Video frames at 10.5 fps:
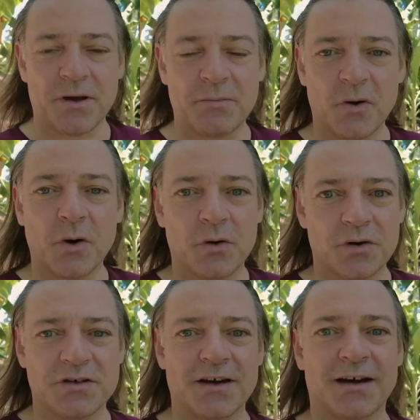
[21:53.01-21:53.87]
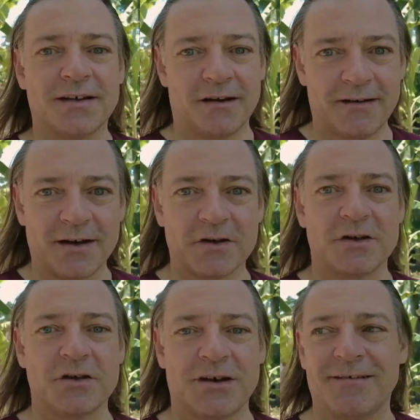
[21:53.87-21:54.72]
people who could stay there and
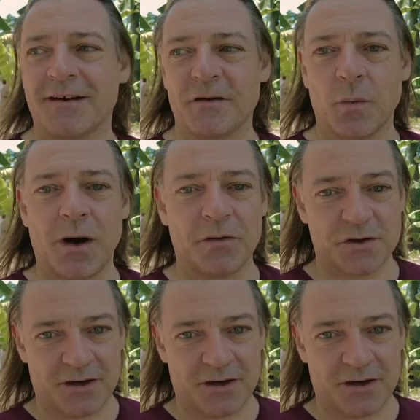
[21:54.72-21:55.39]
actually generate wealth,